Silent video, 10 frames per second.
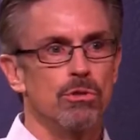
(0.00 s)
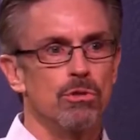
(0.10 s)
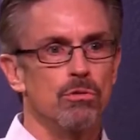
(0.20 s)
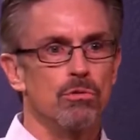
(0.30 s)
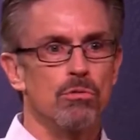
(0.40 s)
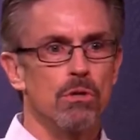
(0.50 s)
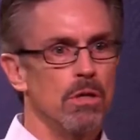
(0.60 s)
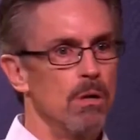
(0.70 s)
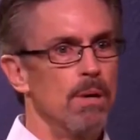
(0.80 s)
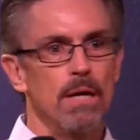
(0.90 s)
to
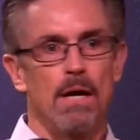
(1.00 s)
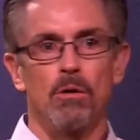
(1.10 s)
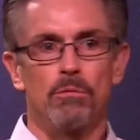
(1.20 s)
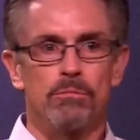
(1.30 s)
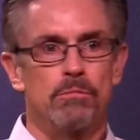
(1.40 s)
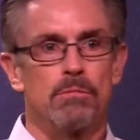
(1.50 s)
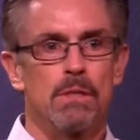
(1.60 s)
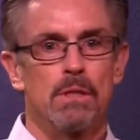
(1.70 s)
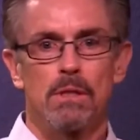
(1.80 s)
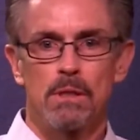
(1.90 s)
come on out
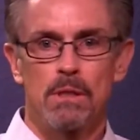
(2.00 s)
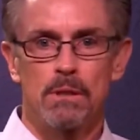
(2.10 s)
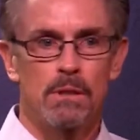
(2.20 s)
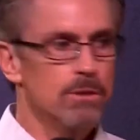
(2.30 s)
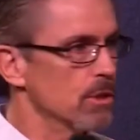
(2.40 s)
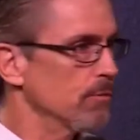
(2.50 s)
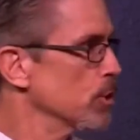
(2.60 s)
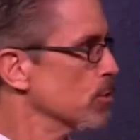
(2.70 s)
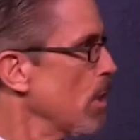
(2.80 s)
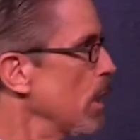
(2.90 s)
and let's give it
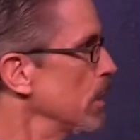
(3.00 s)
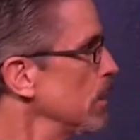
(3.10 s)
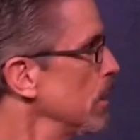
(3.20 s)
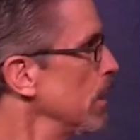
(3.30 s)
a try.